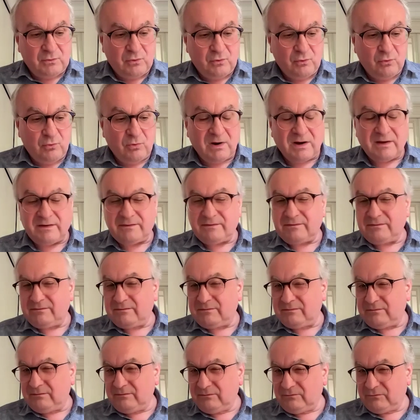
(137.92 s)
who are
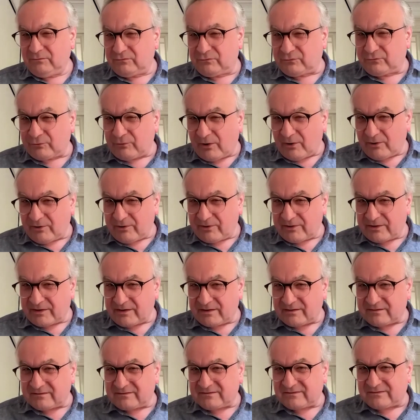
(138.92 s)

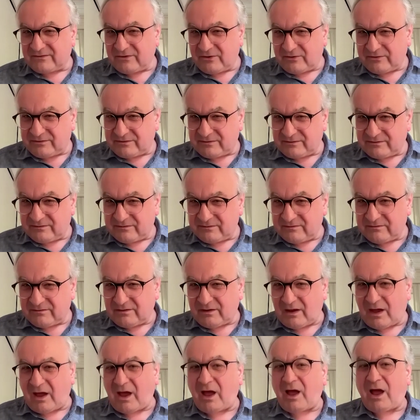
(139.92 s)
drawing
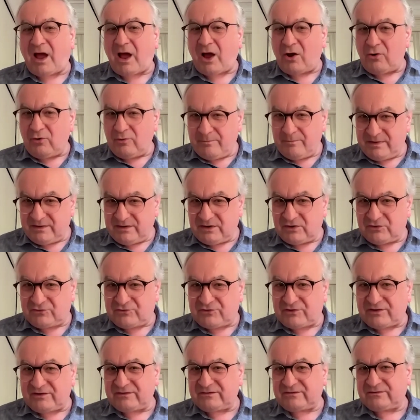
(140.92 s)
certain, our
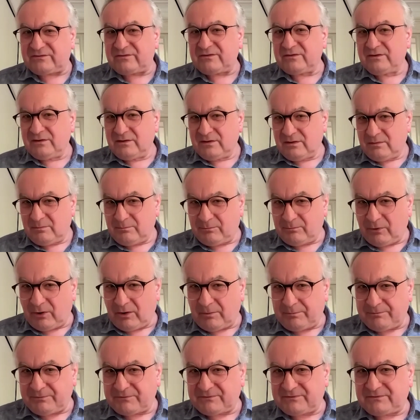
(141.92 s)
miniatures,
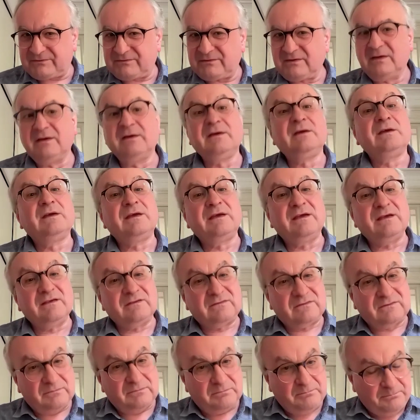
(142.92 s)
props,
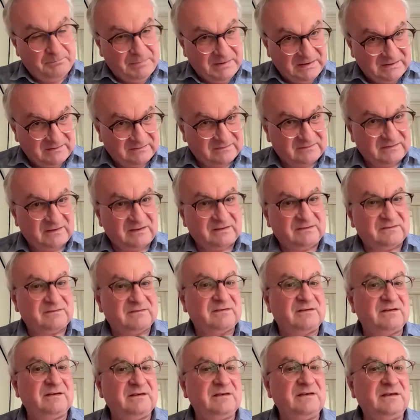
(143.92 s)
his big sets,
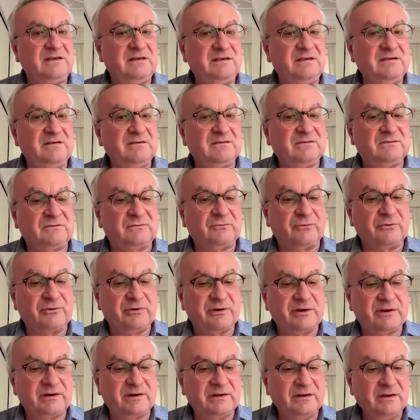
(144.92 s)
he, he's
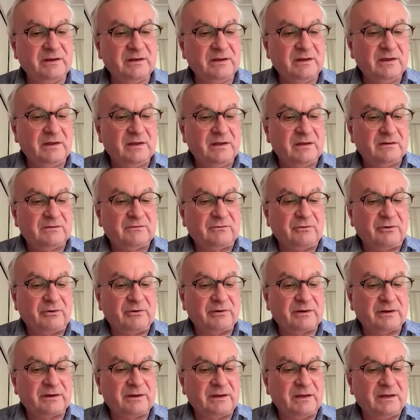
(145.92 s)
drawing,
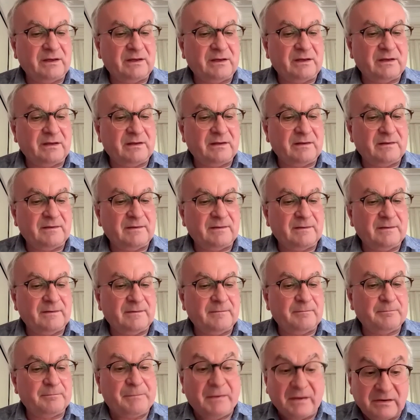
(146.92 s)
drawing, uh, uh,
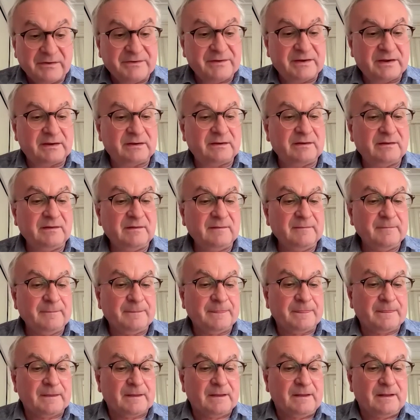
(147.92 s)
building.
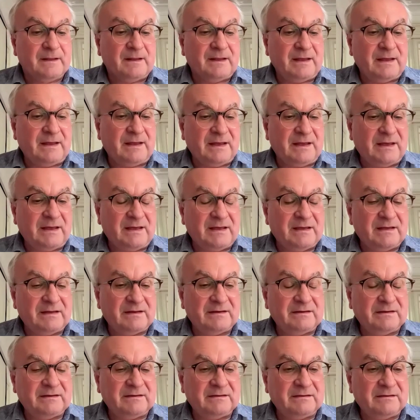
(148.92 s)

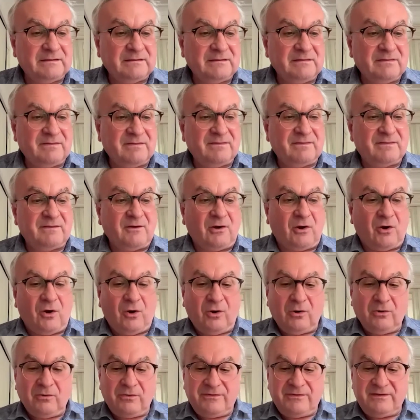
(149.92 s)
And
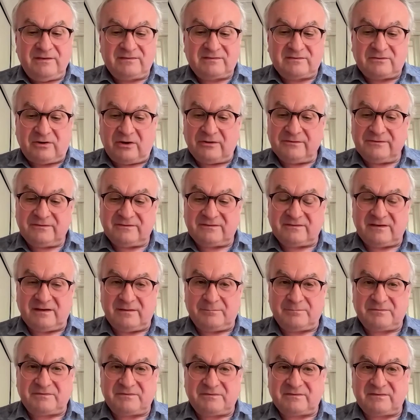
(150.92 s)
all these
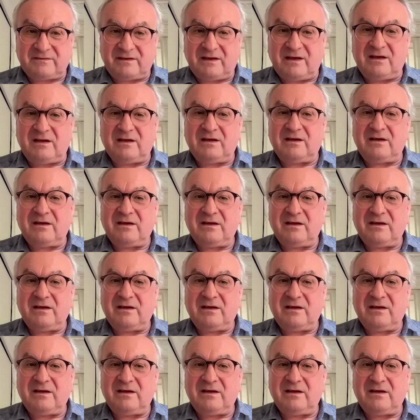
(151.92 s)
concepts are